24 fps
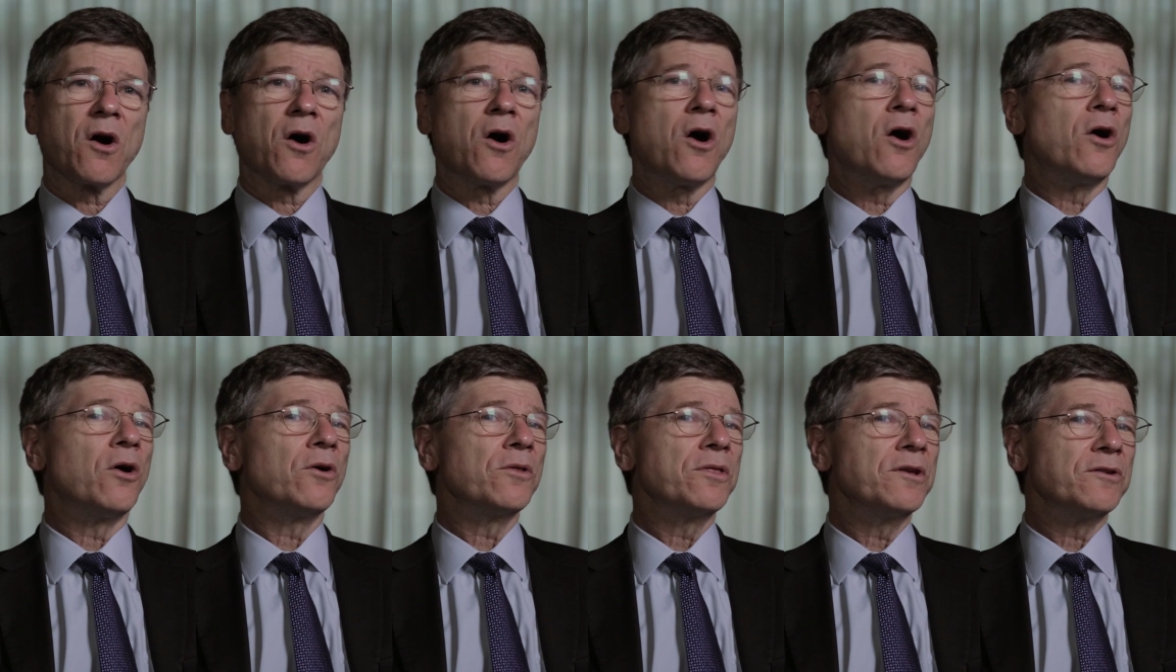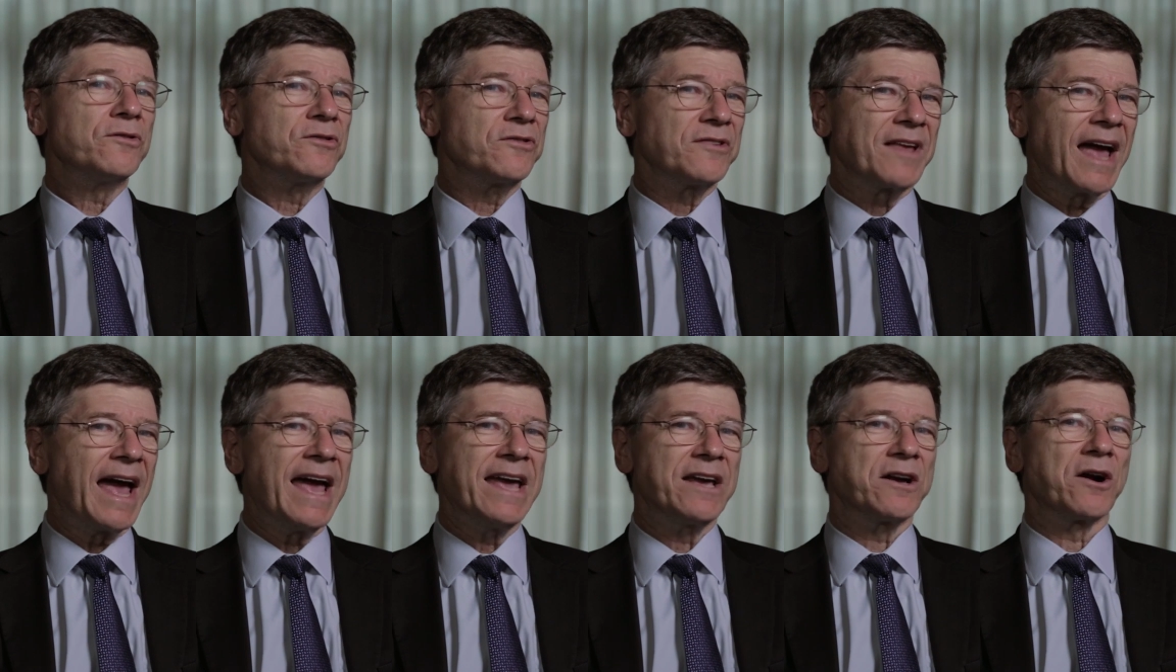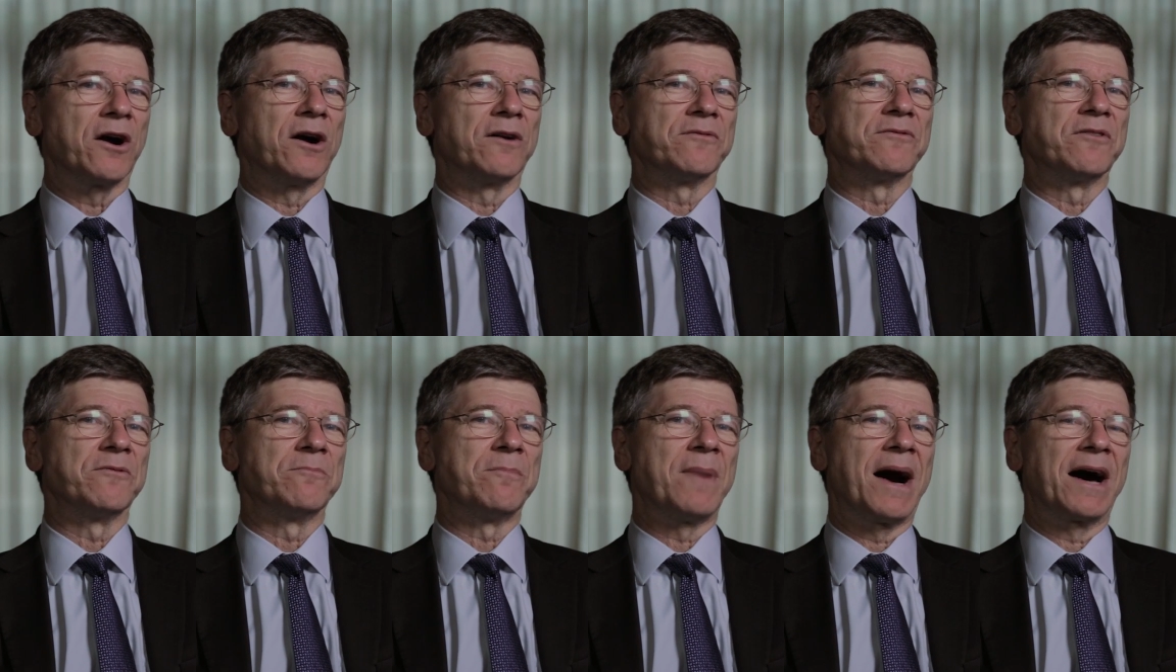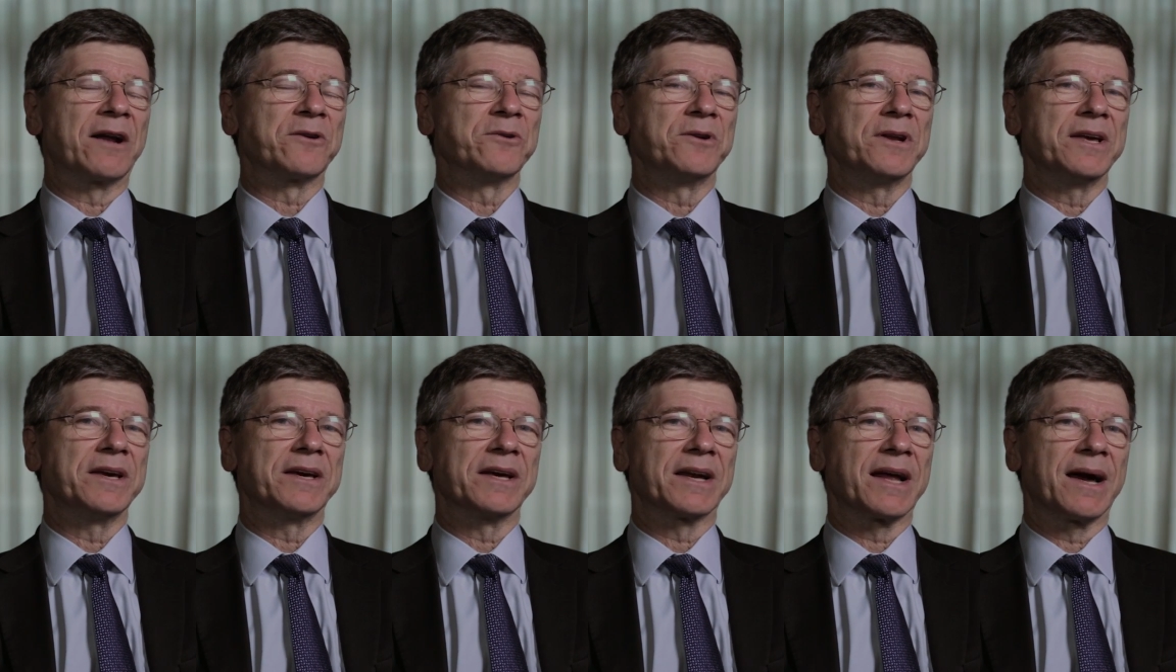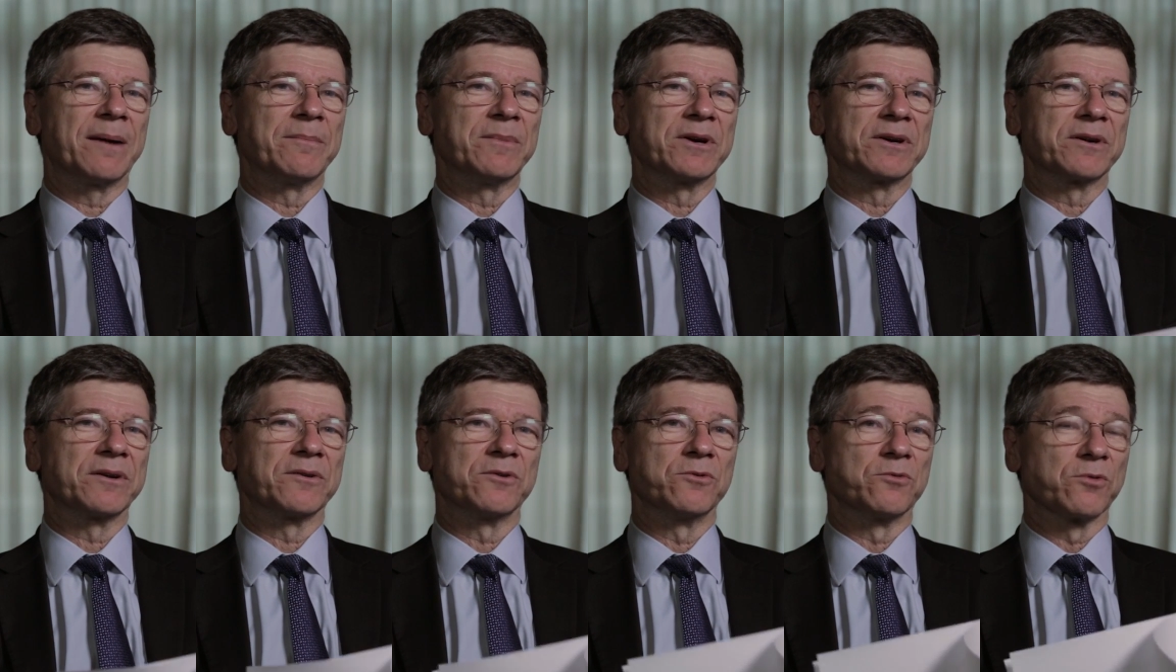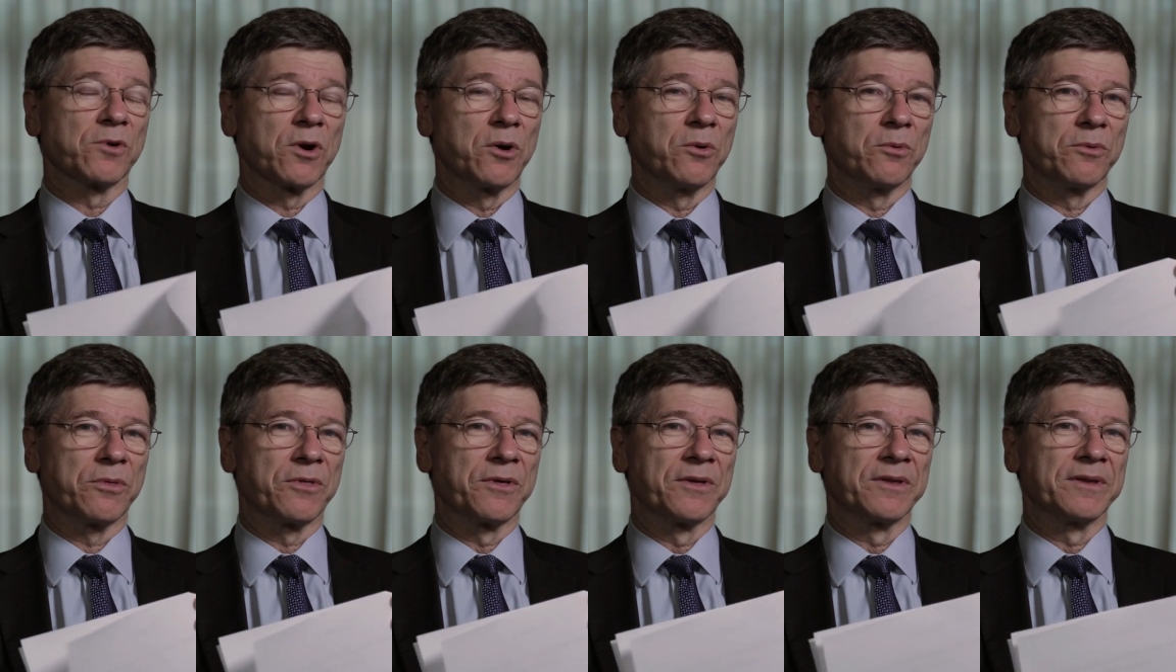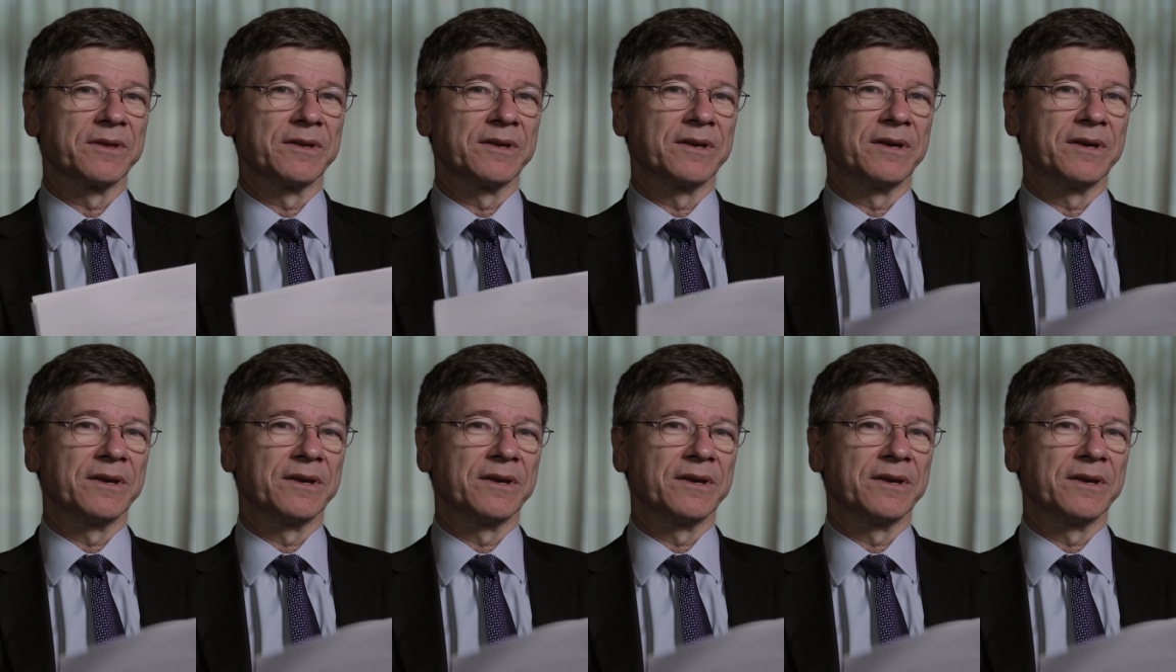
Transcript: All this takeoff of modern economic growth,